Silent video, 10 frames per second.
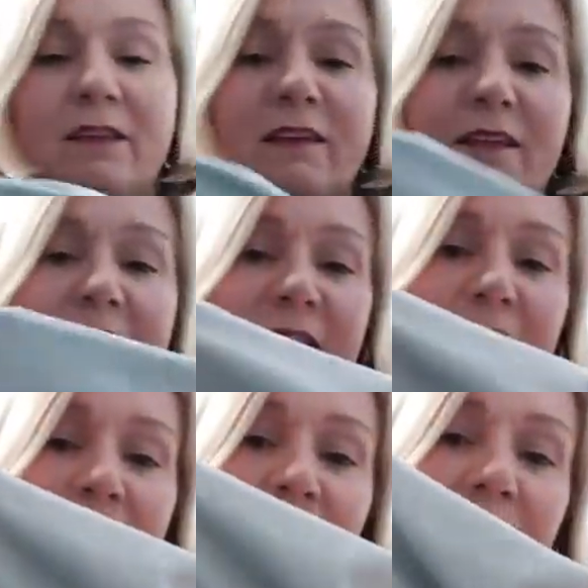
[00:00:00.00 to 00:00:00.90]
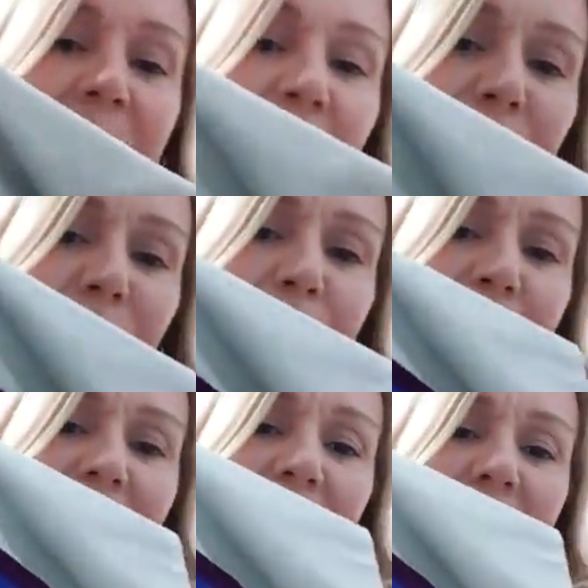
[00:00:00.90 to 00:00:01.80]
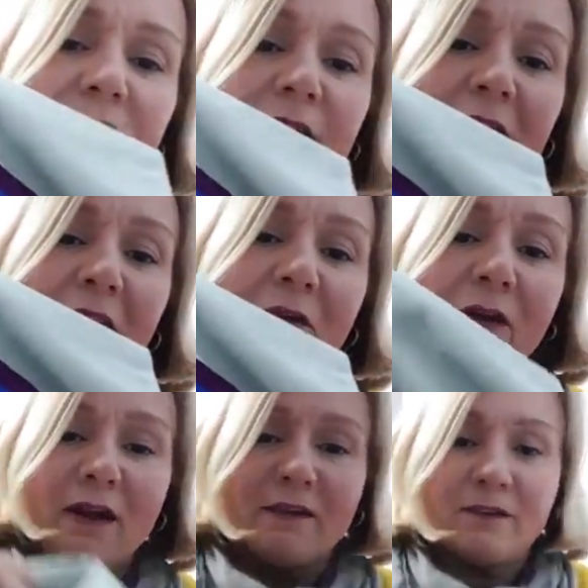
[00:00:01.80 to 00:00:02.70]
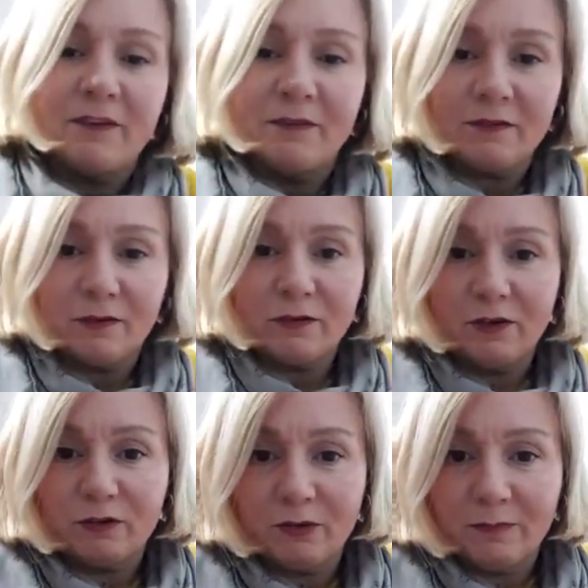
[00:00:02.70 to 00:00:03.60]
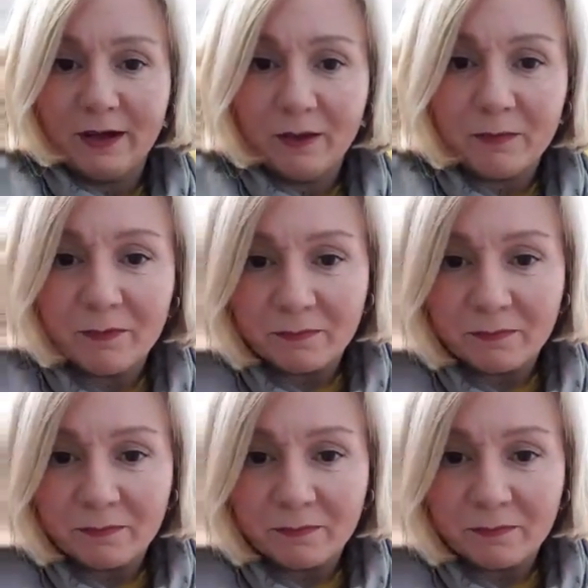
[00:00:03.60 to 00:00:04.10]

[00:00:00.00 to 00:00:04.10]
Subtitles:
this end is way longer than the rest. So I'm just going to trim that up.